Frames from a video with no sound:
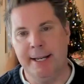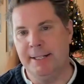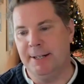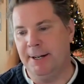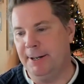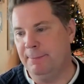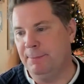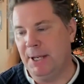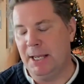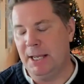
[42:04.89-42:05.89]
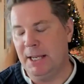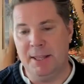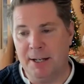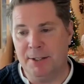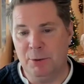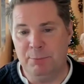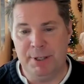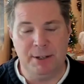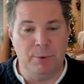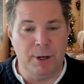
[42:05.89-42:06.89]
And then I
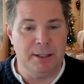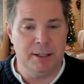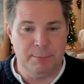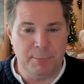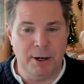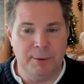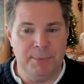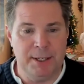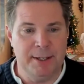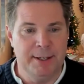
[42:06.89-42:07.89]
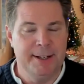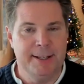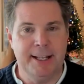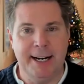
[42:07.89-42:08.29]
got so busy running the department